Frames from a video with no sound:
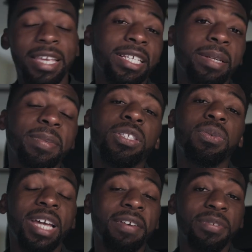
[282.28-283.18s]
it's gonna be too
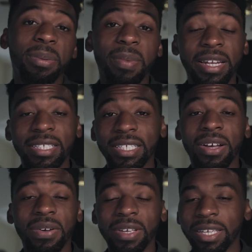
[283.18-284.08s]
light for you to balance
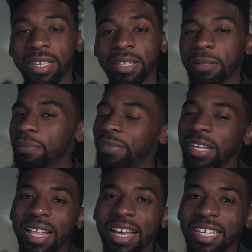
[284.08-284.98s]
out. And the
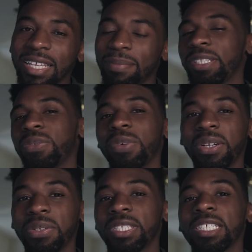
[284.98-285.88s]
Glidecam is one of
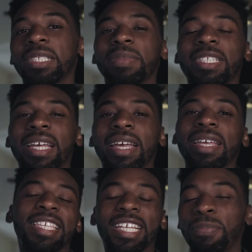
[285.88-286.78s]
those systems that
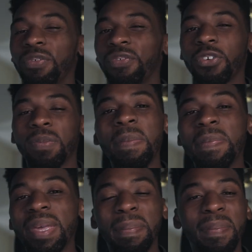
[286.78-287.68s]
is gonna perform a
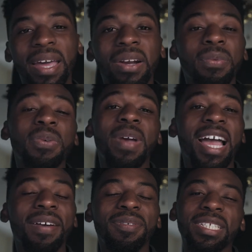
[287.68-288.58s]
bit better when you
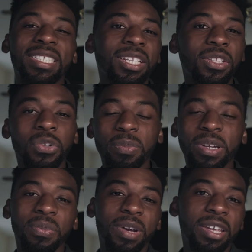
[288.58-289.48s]
have just a little
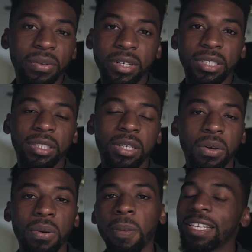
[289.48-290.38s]
bit of weight on it.
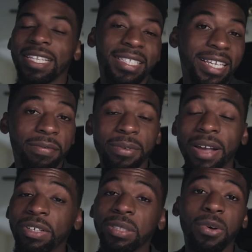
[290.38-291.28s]
So as I said, if you
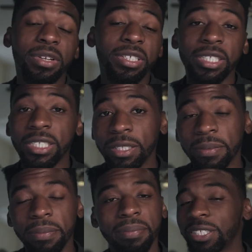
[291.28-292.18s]
have a smaller
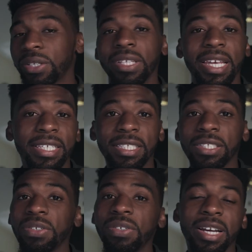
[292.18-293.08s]
system, Sony
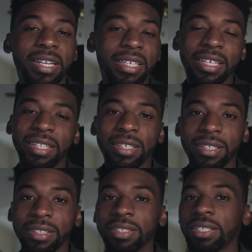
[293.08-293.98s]
A6300 kit
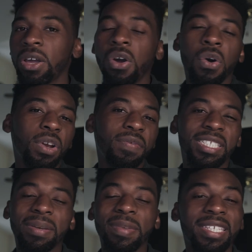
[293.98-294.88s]
lens, or even
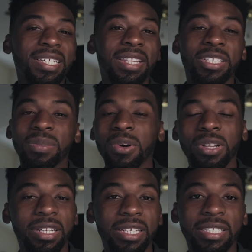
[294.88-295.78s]
some of these other
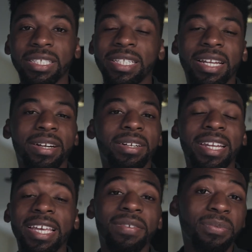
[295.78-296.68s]
smaller lenses that are
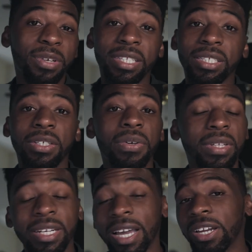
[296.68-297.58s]
native with the Sony,
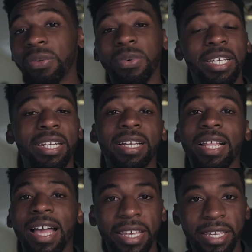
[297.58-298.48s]
you're not gonna wanna get a
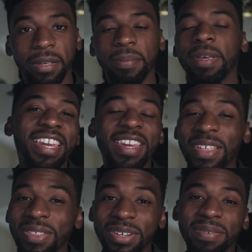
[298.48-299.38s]
Glidecam.
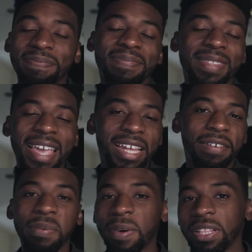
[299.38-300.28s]
Another
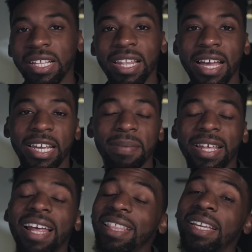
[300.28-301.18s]
negative about the Glidecam
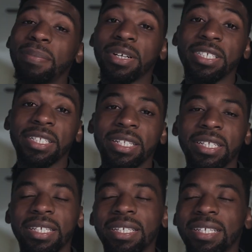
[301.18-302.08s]
that I think
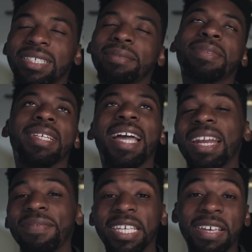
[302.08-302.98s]
personally is
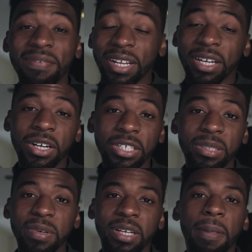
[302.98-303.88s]
kind of a gift and a curse,
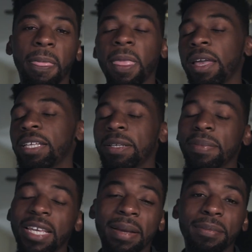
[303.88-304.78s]
but
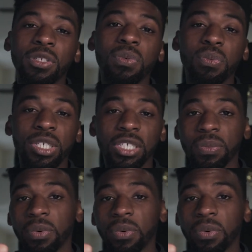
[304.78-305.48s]
sometimes you just